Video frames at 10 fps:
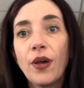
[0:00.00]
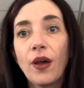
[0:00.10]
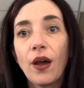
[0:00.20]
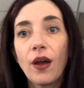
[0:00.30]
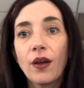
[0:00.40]

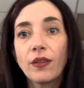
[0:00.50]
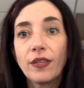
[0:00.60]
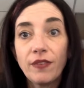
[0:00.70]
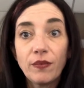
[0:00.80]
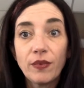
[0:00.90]
are
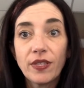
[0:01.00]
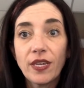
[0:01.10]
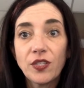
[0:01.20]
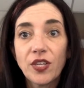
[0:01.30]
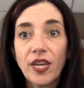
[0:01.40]
living with
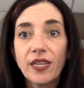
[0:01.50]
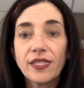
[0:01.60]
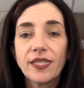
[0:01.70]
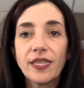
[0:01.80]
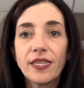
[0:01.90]
HS
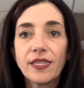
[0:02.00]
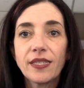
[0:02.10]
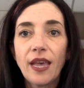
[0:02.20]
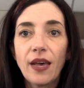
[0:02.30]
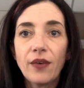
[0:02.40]
is
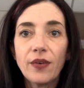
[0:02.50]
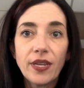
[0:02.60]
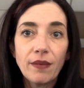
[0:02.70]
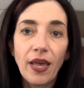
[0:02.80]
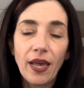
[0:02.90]
how it
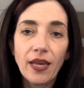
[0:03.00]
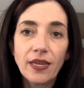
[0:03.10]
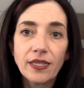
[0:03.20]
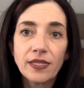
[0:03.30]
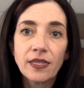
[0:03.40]
impacts